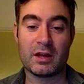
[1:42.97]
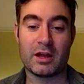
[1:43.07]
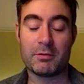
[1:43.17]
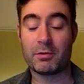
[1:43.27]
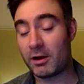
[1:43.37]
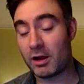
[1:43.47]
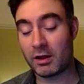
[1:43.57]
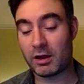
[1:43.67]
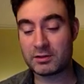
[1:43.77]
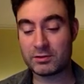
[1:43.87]
But
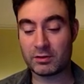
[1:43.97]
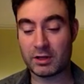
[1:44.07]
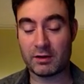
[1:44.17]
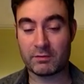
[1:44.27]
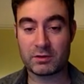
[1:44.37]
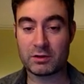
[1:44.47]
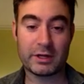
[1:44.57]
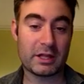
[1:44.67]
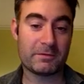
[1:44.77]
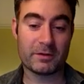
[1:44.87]
I saw that
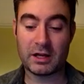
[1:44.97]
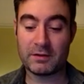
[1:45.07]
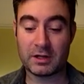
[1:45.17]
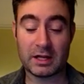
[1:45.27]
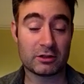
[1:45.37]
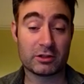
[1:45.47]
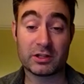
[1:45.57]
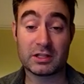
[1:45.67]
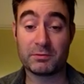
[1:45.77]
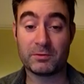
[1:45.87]
queen a5. I had a look
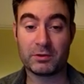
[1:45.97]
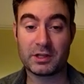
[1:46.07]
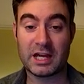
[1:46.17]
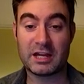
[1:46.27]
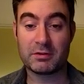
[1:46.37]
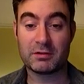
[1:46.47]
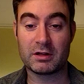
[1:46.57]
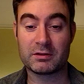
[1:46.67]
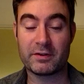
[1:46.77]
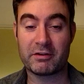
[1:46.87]
at this before the game, and
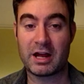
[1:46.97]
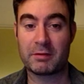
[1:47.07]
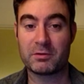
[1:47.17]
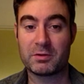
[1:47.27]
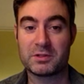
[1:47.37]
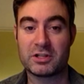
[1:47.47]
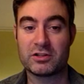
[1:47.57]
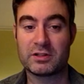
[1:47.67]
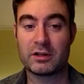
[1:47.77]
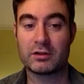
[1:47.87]
I was very happy with the
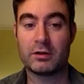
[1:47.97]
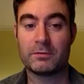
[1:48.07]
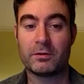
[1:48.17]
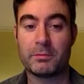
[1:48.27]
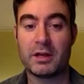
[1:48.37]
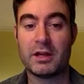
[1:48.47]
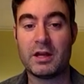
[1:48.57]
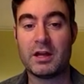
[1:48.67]
positions that I got from it.